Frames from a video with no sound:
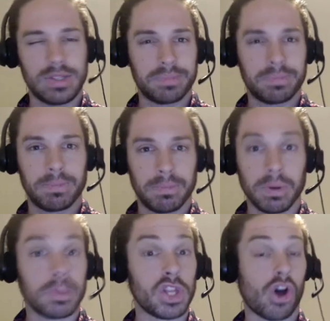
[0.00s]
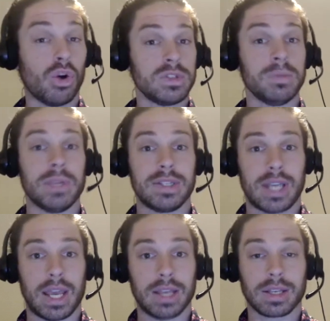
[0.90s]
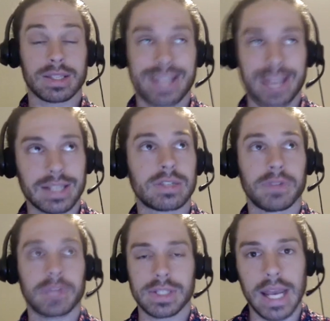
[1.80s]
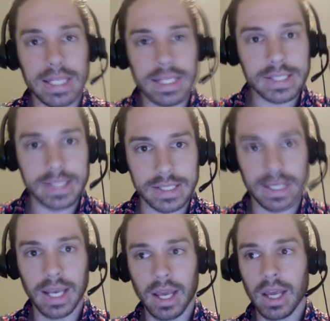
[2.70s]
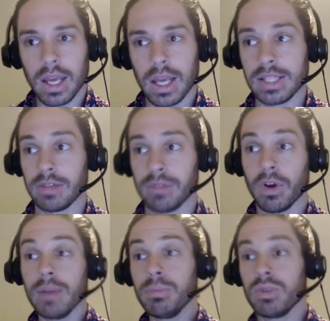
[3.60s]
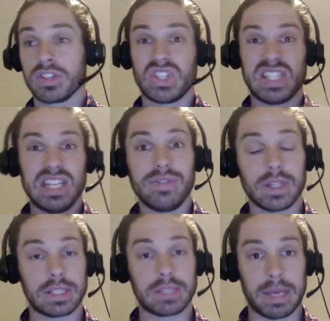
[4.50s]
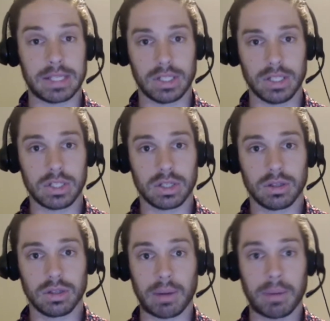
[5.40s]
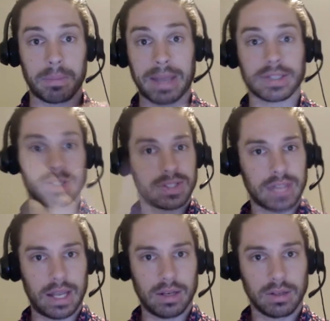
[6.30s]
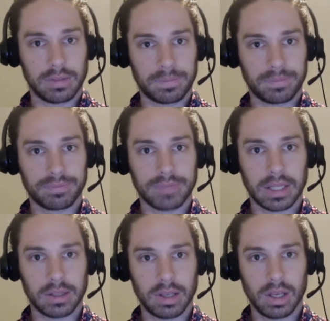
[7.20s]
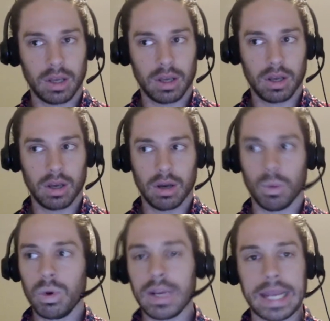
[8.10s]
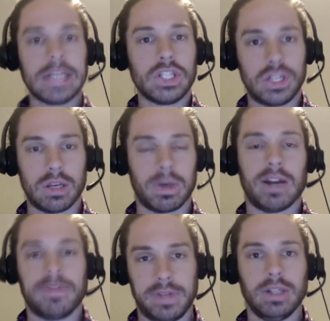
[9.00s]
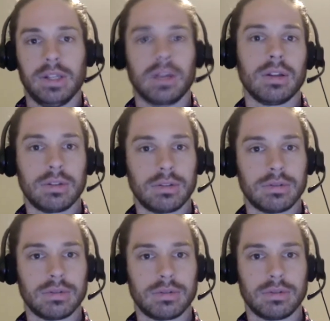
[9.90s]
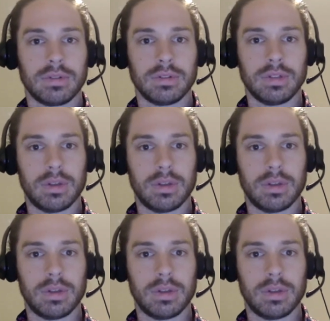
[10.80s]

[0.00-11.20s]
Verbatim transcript: is probably the ultimate test for texts, is if I'm receiving this message that I'm about to send, what energy am I feeling in